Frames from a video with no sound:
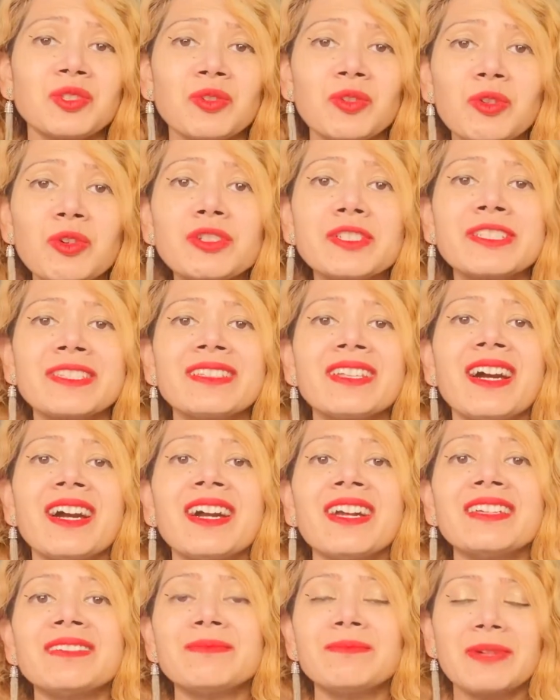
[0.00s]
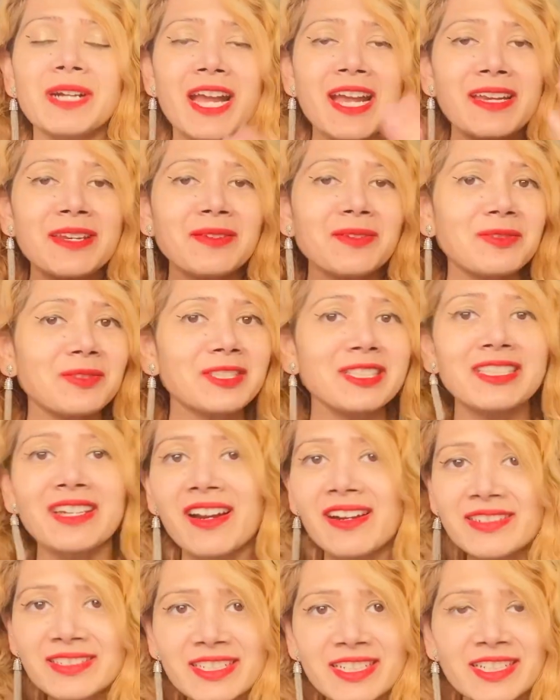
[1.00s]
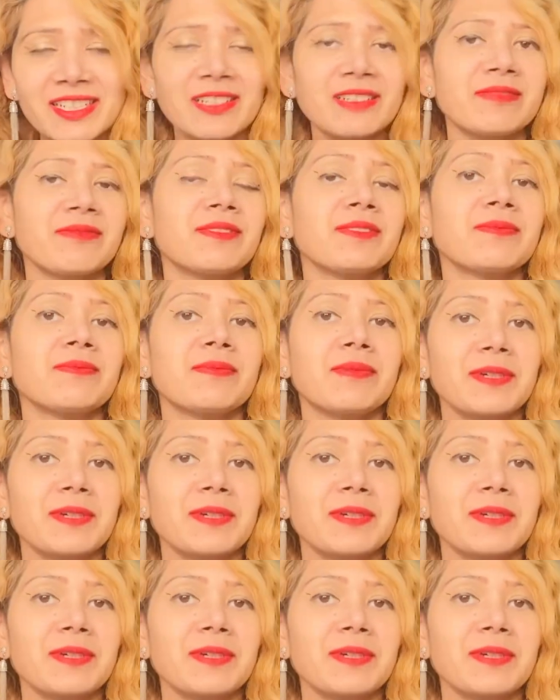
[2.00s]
So looks like brand new this article from